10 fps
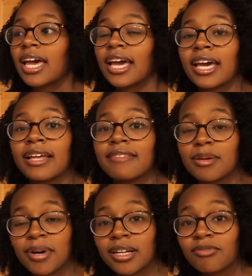and the
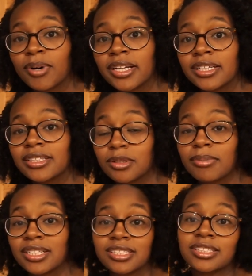amount of money your
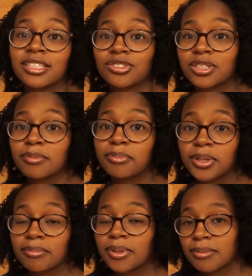budget says you can
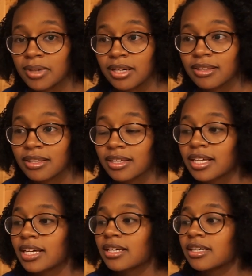put per month
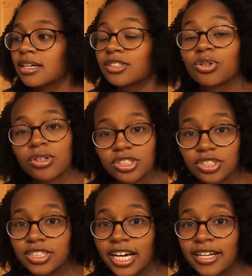towards
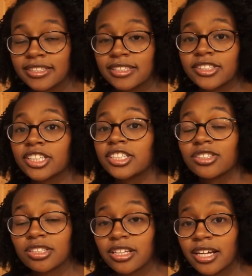your debt. You're going to
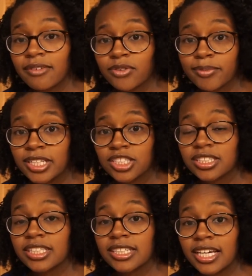use all that information
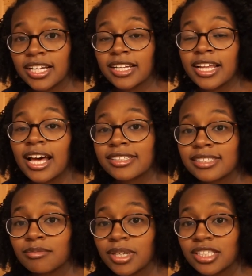to get an
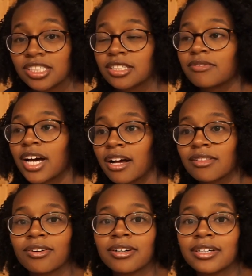estimation of how
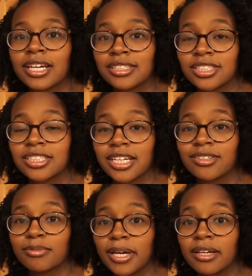long it should take
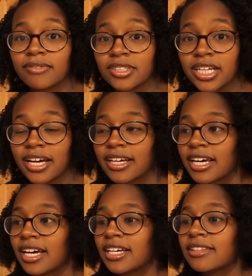you to pay off your debt.
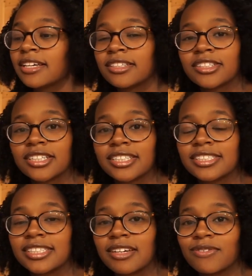Then you're going to
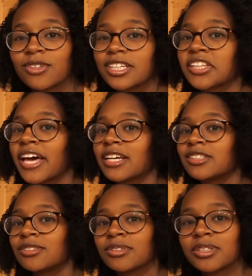see if you can
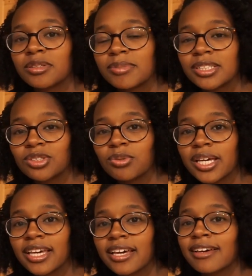do a little bit of
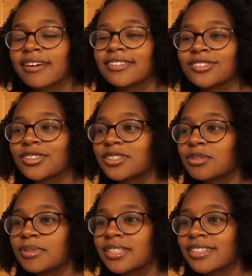tweaking,
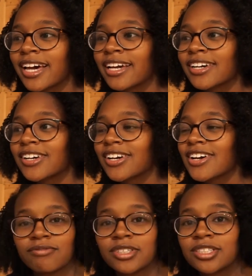little bit of
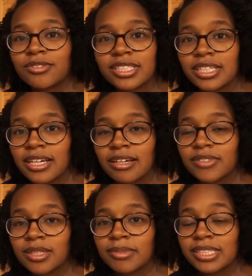reducing of
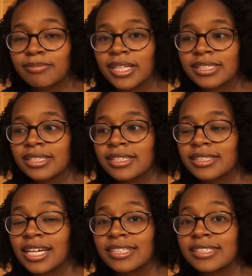some
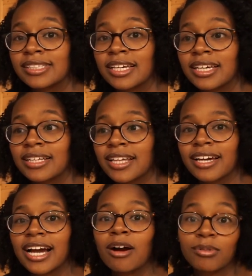expenses, and see,
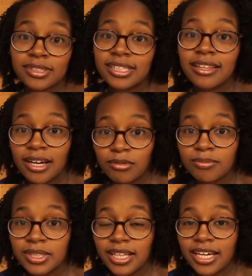I would say that
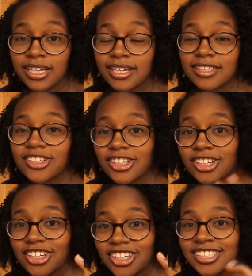would be
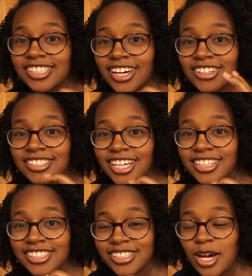your gazelle
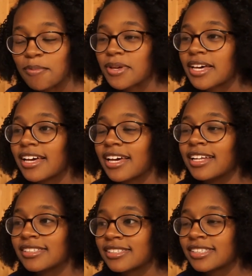intense step,
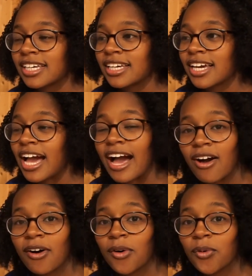and see
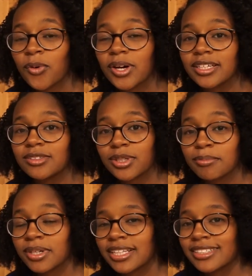how you
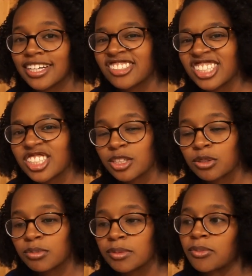can bring that down just a
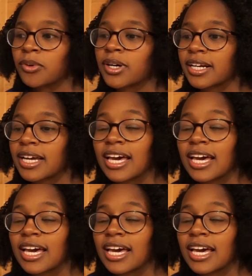little bit more.